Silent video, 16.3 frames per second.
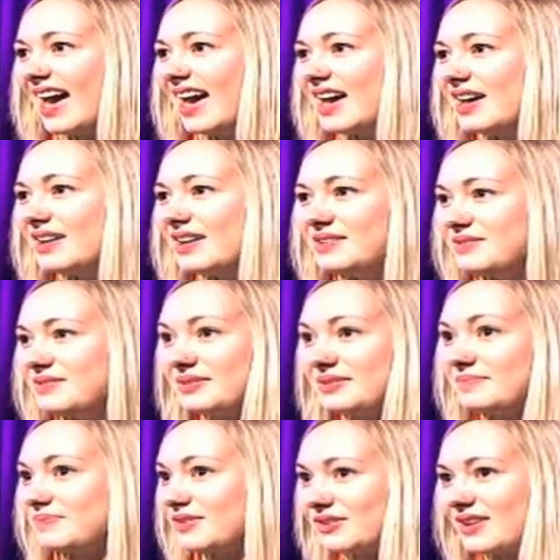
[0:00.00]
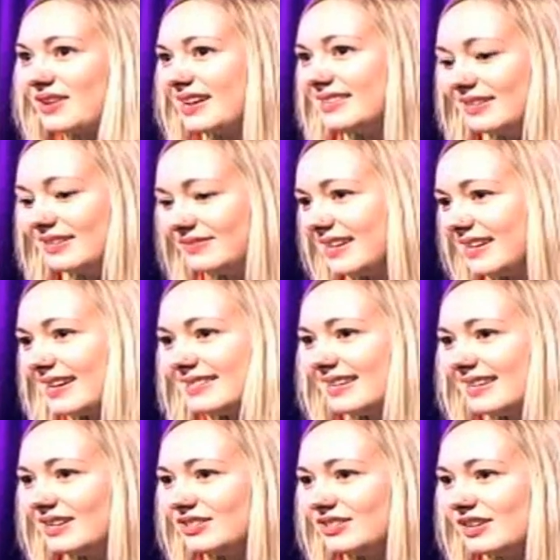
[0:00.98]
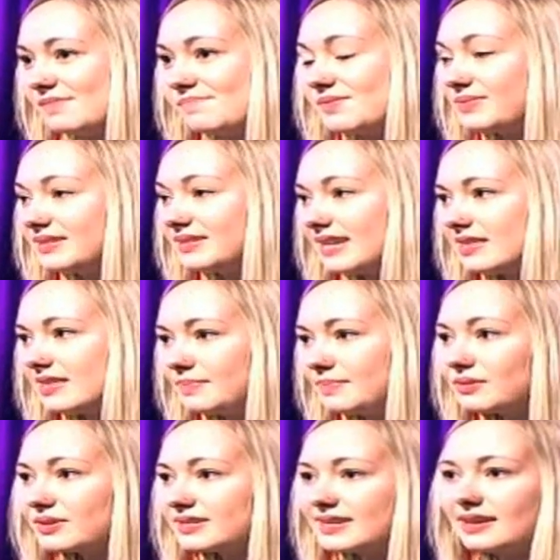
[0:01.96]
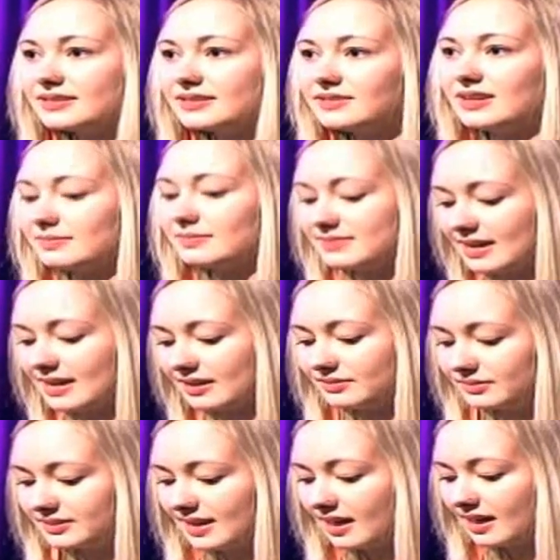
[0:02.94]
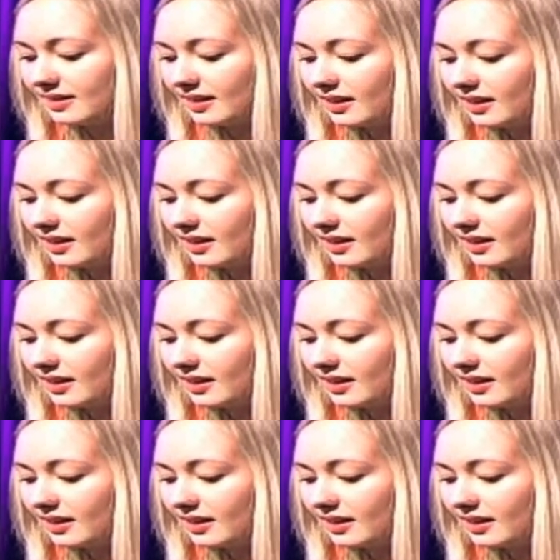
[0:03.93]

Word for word: non-progressive taxation, but would take the poorest out of income tax altogether.